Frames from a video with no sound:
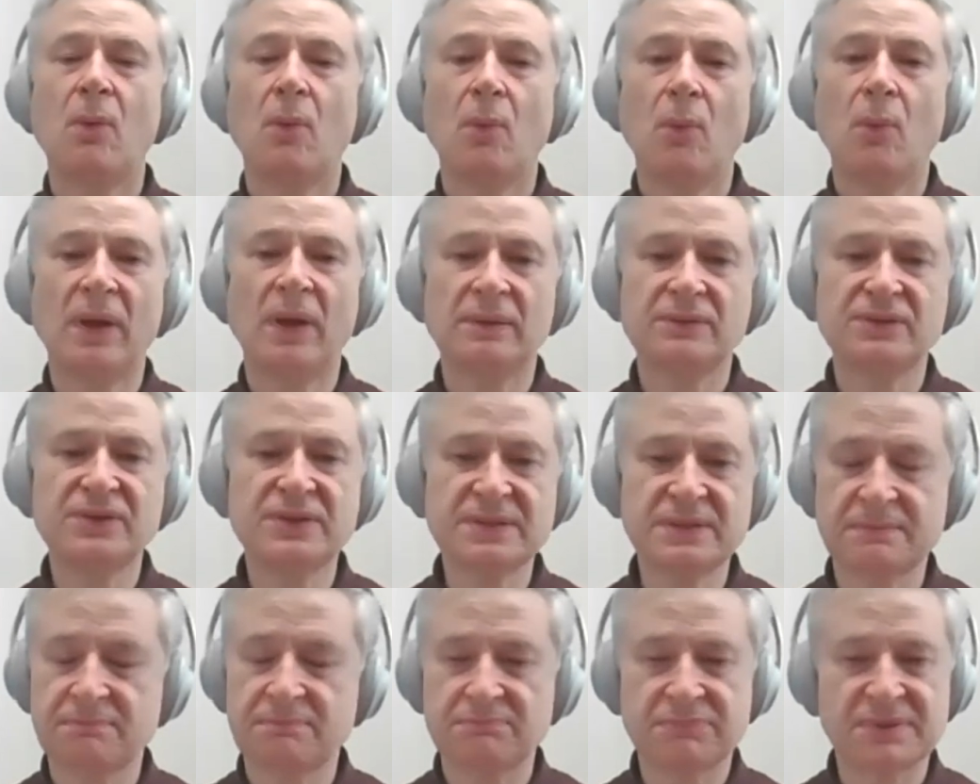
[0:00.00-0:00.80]
Well,
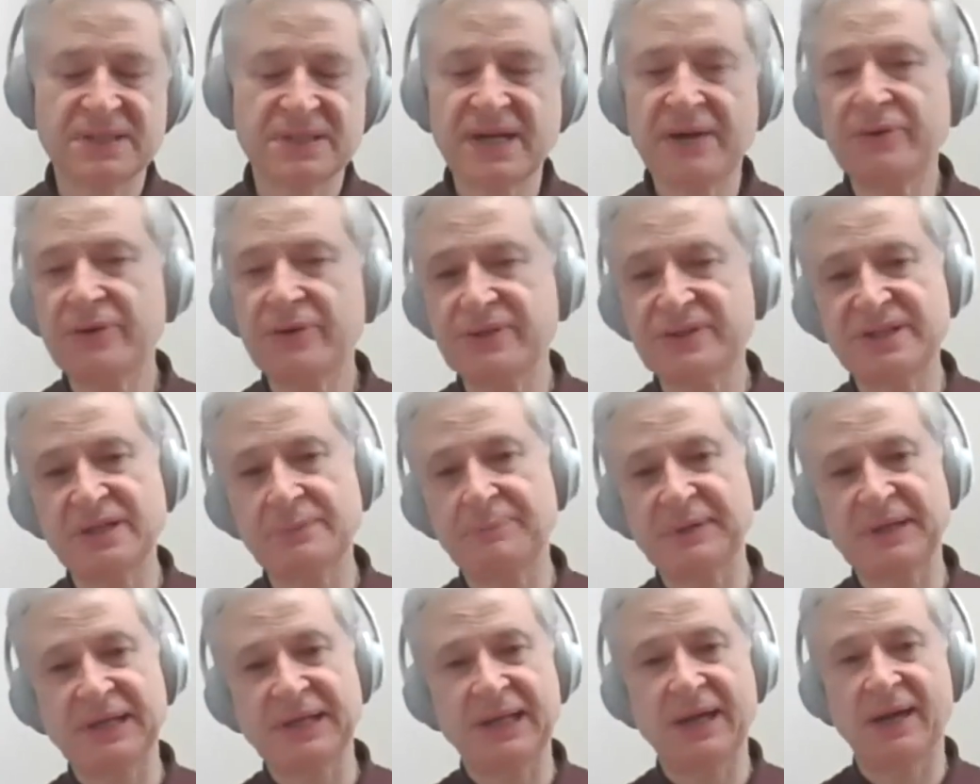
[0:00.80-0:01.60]
just
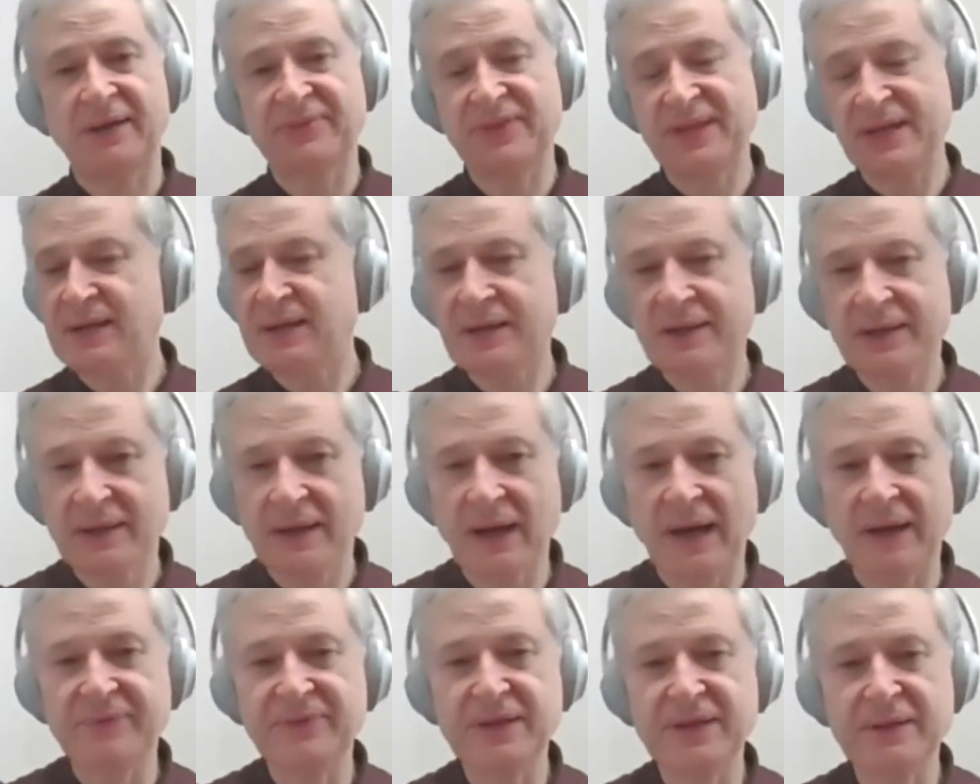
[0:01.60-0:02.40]
stereotypically, I think
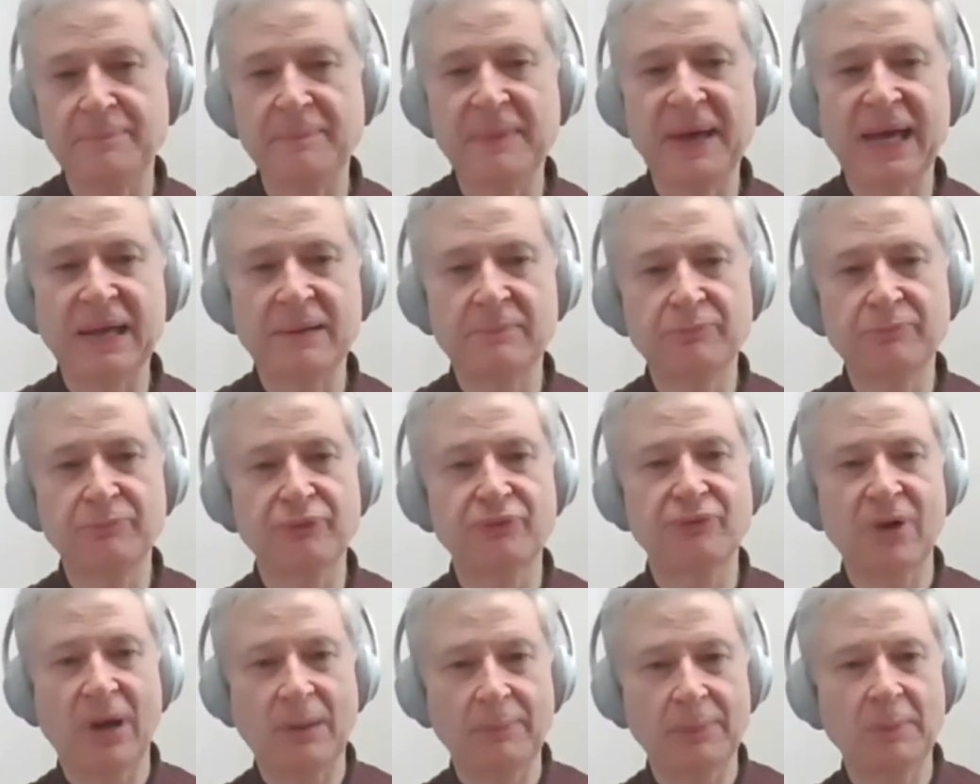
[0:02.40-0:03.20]
I think men
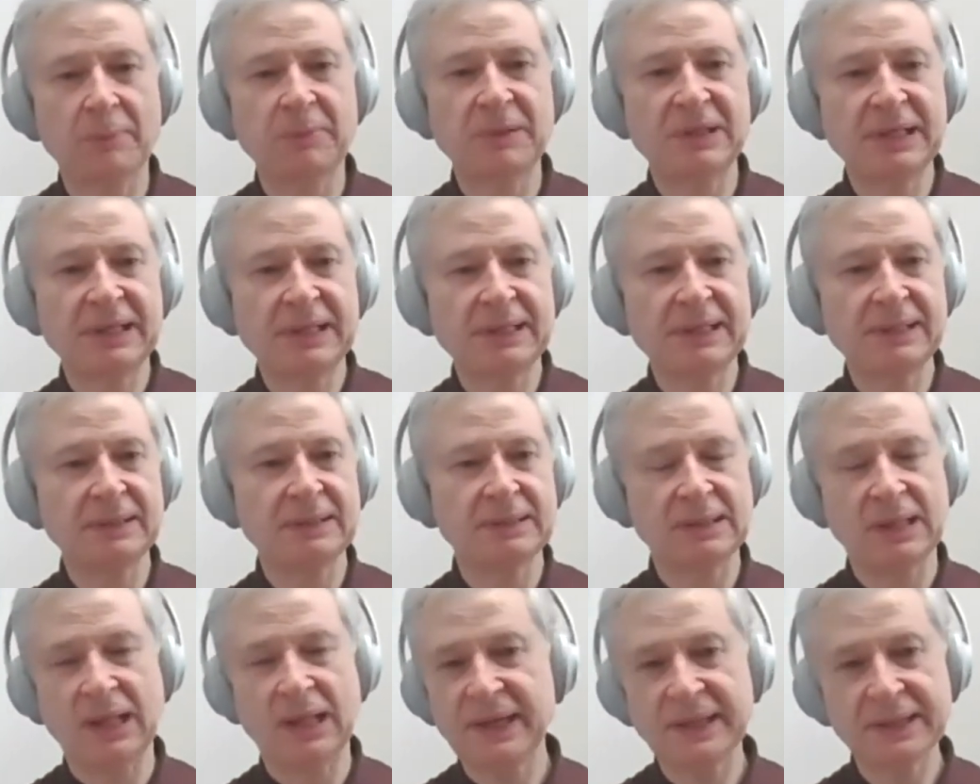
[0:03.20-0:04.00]
probably
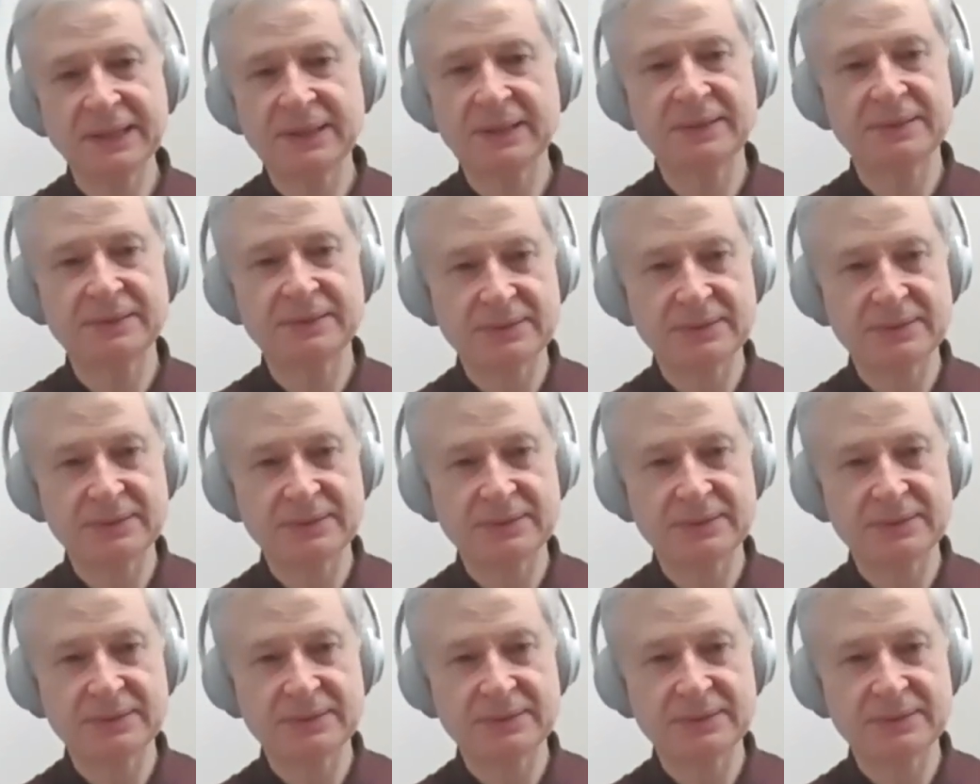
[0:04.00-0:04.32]
like